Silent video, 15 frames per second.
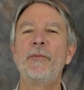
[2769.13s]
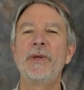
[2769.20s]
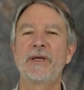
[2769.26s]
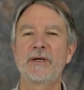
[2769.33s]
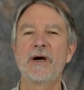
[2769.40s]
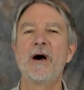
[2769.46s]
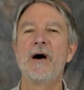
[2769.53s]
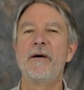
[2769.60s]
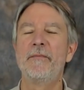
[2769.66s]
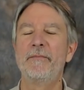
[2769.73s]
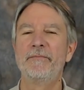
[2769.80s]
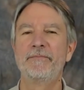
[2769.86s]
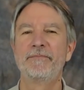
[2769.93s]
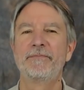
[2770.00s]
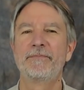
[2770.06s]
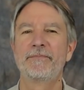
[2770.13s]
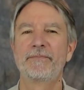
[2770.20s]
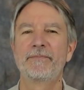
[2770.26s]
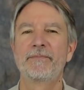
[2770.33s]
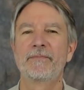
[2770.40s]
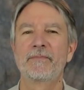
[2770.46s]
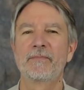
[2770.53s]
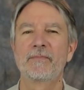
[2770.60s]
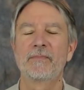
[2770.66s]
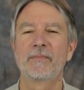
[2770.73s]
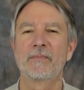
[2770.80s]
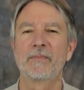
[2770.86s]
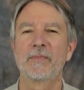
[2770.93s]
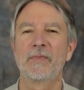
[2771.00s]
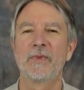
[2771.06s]
become
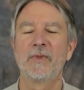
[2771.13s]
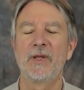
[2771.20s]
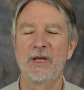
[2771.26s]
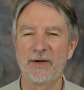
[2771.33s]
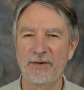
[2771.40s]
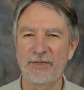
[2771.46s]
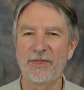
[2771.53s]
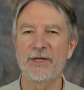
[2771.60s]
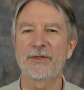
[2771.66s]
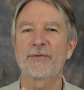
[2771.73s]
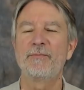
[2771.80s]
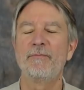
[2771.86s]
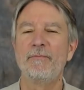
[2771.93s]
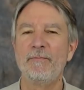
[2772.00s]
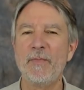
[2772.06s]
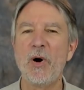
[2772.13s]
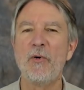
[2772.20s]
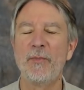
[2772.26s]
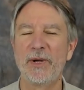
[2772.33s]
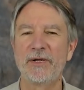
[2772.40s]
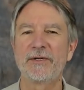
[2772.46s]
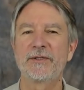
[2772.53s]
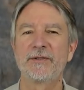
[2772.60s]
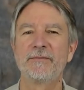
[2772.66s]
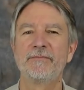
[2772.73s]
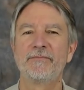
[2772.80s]
in this moment.